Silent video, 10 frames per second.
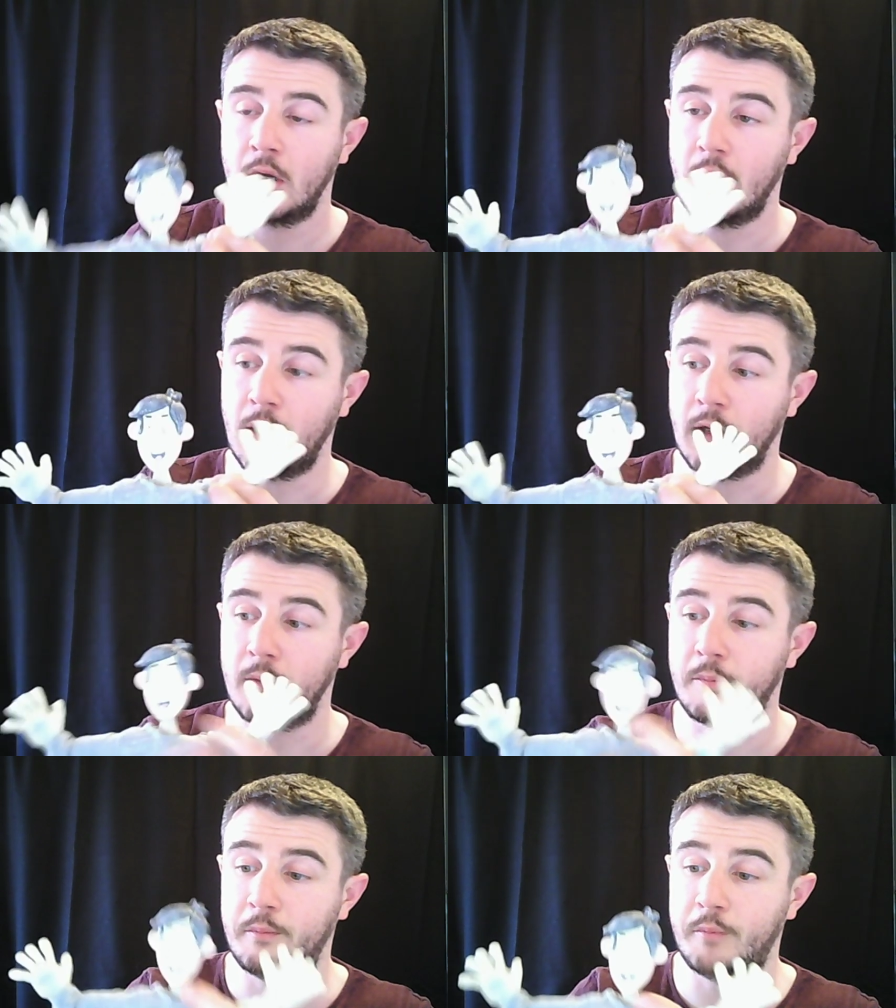Uh,
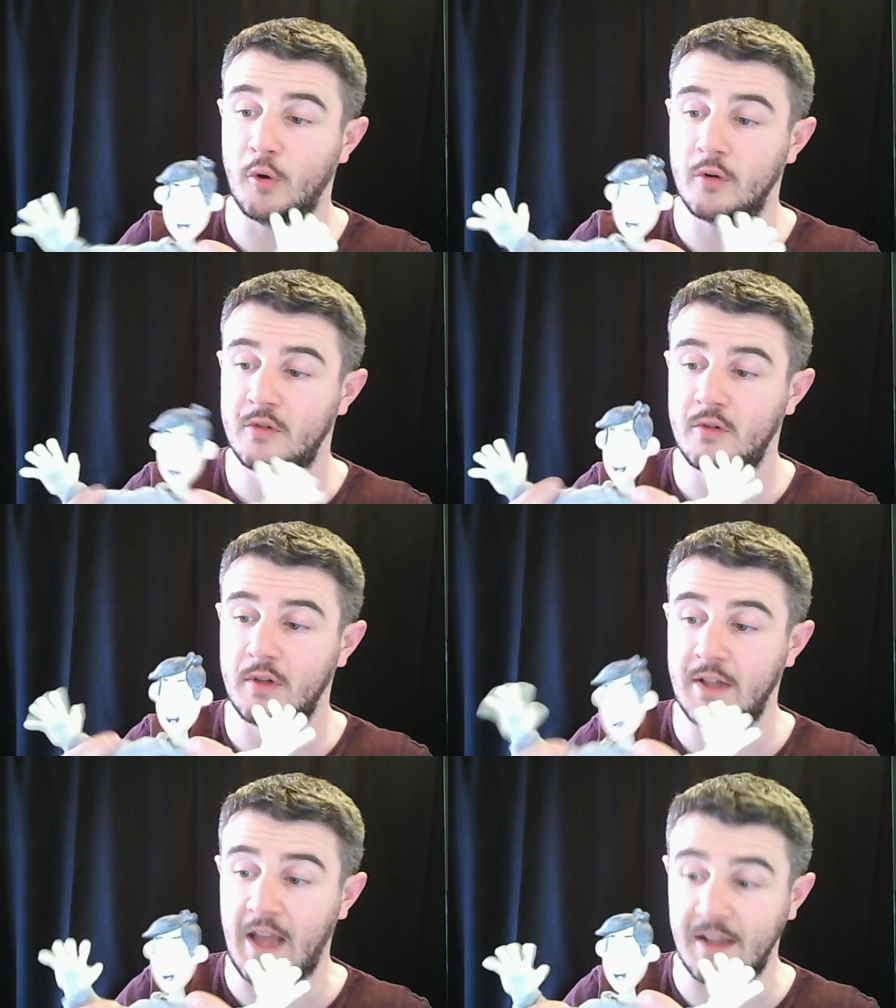but
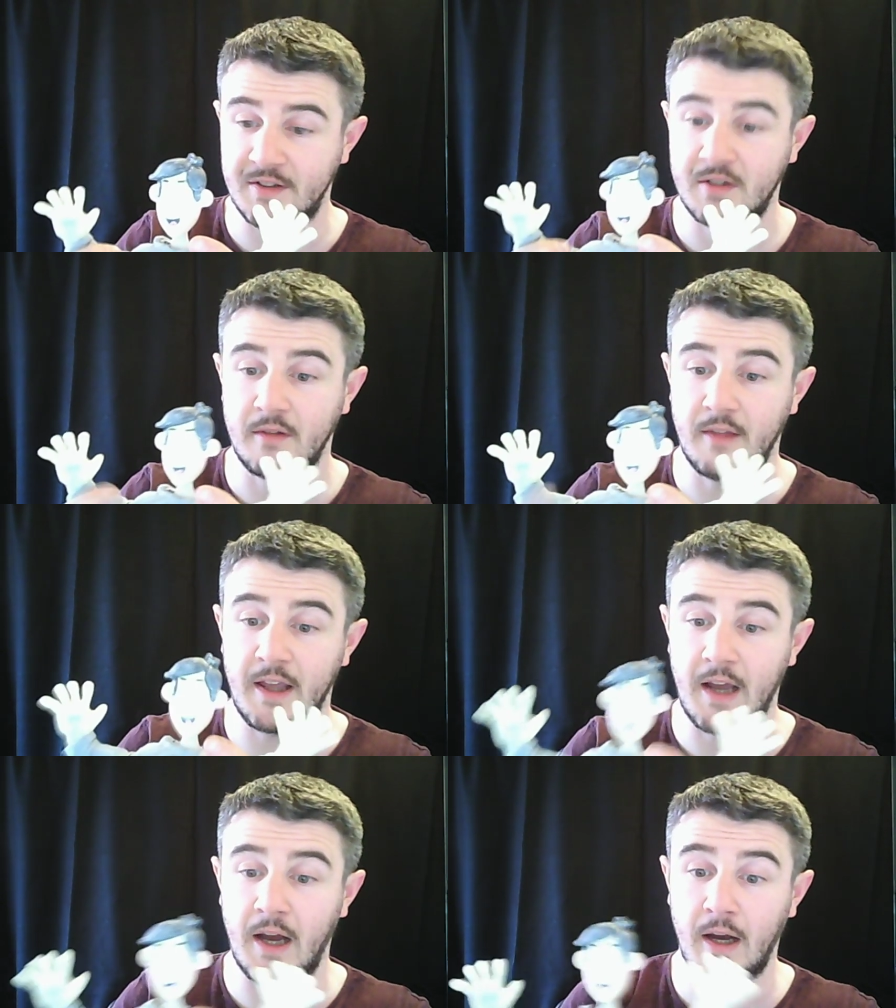yes,
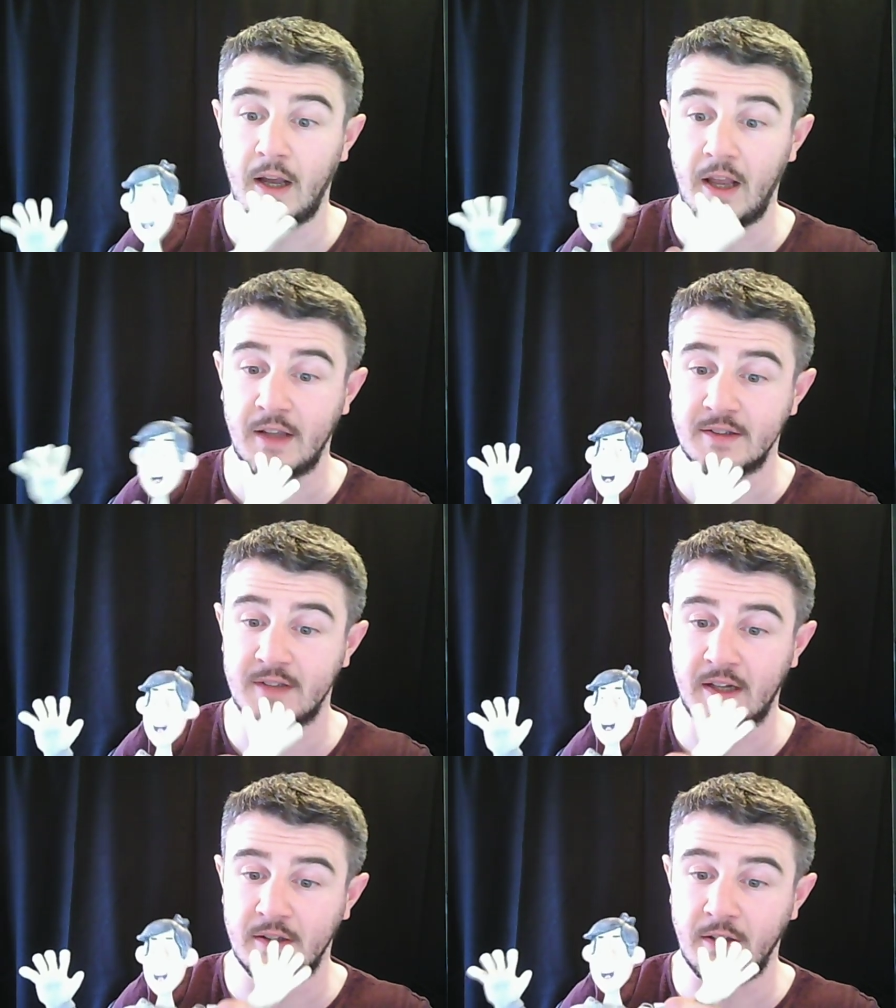they are
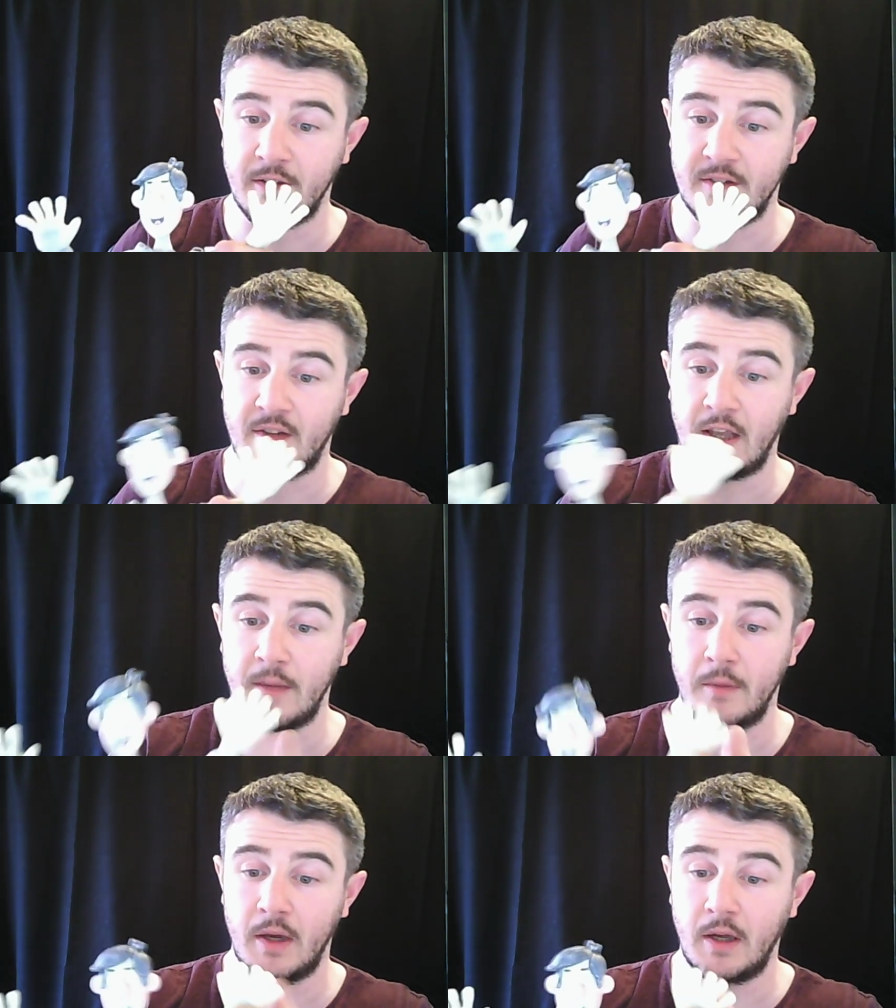exactly the
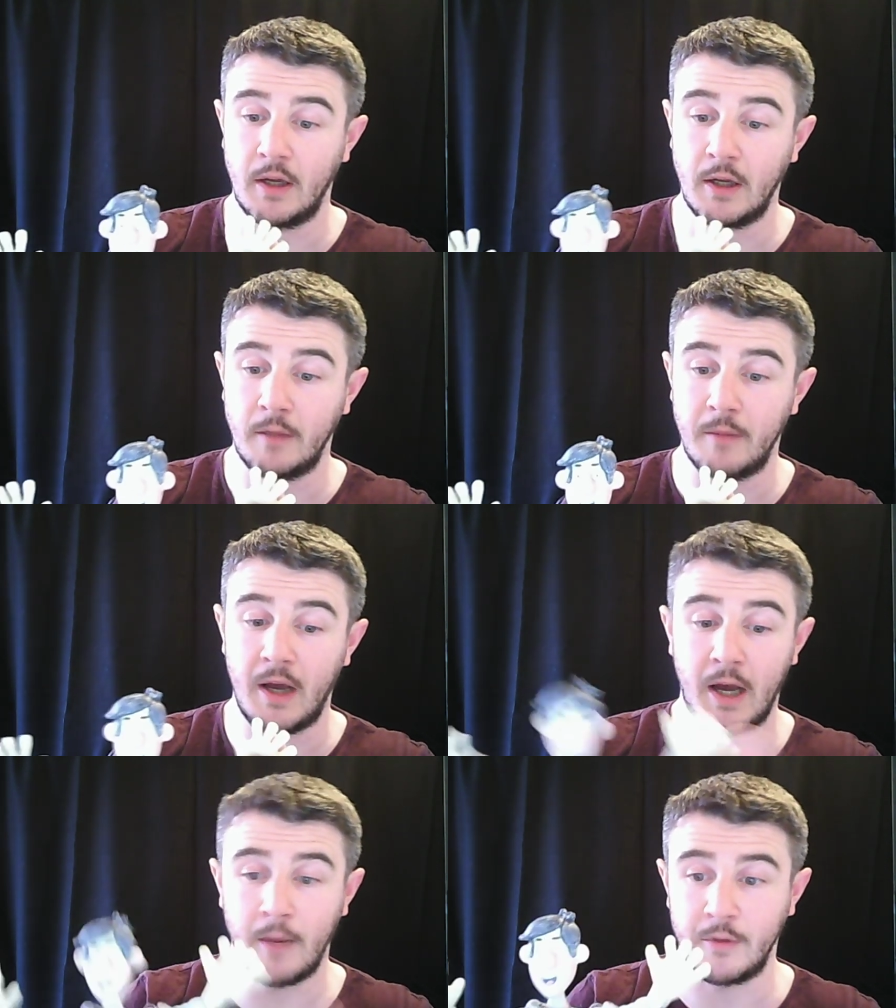same um,
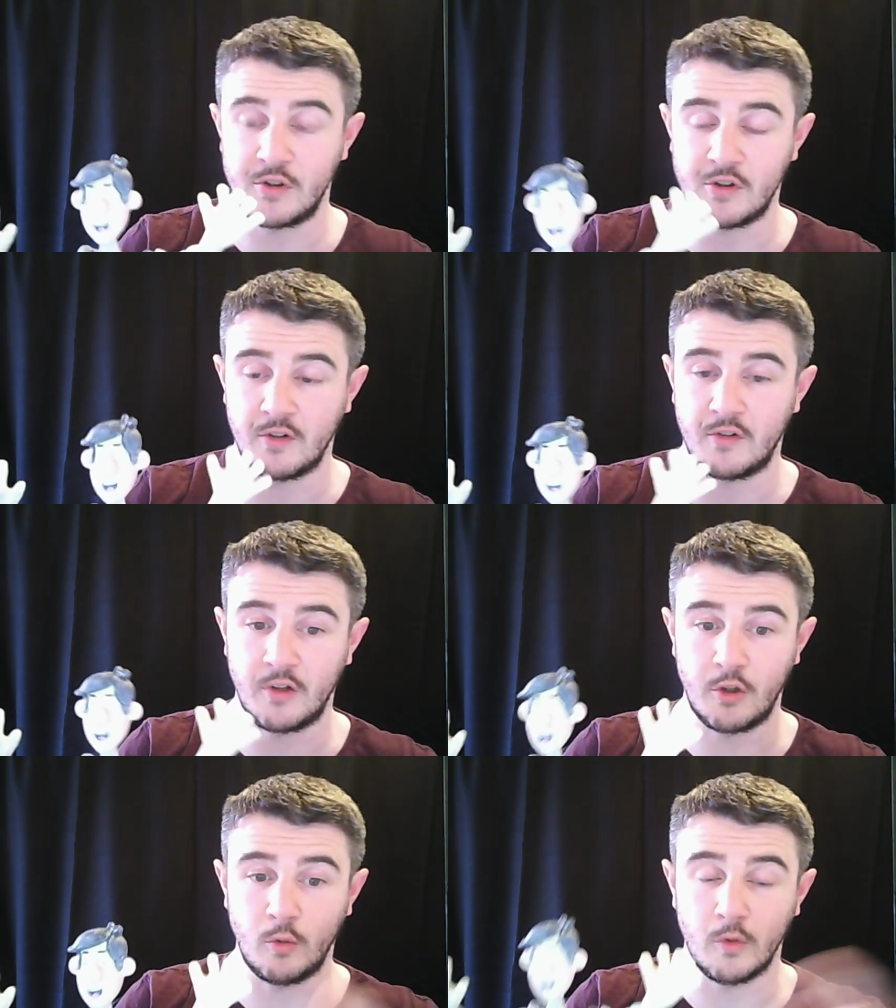armatures
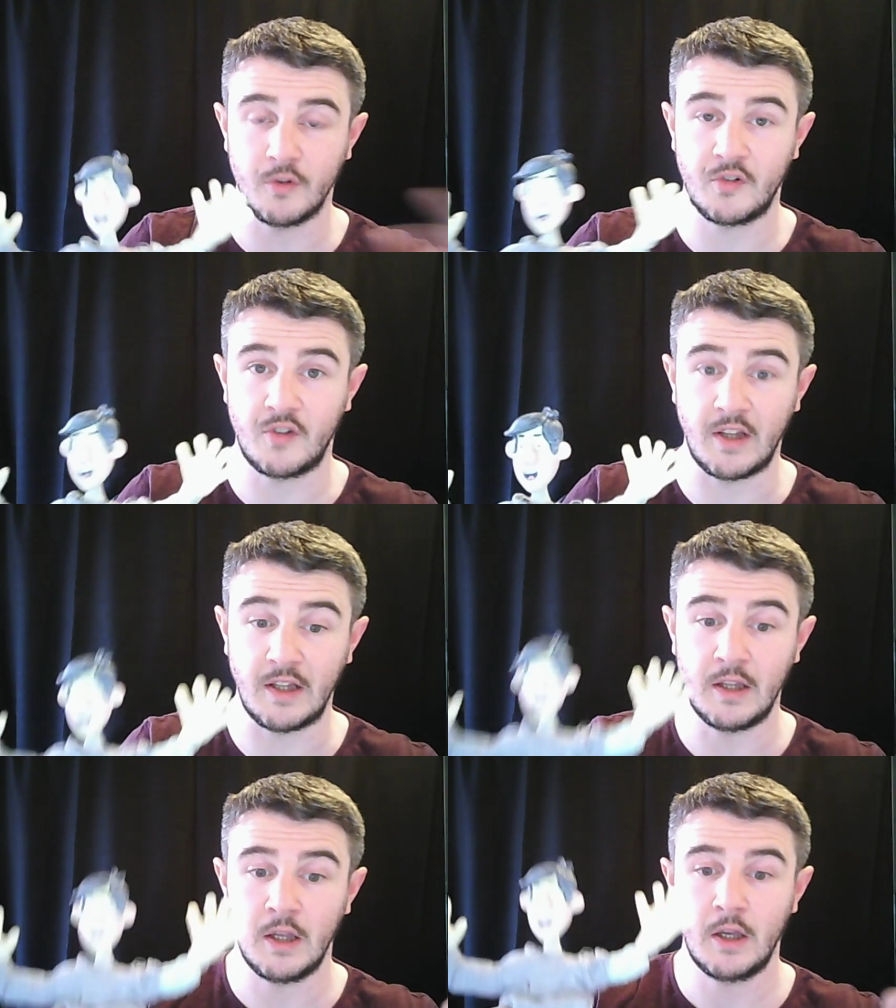that you will
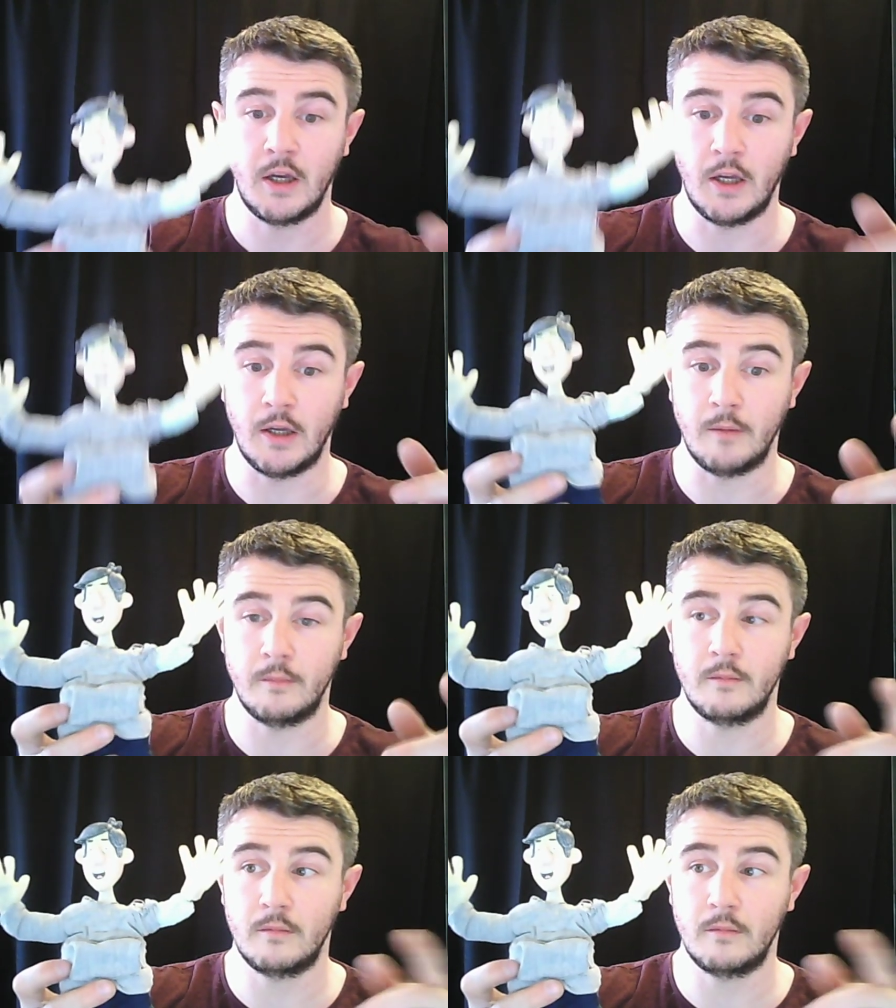see um,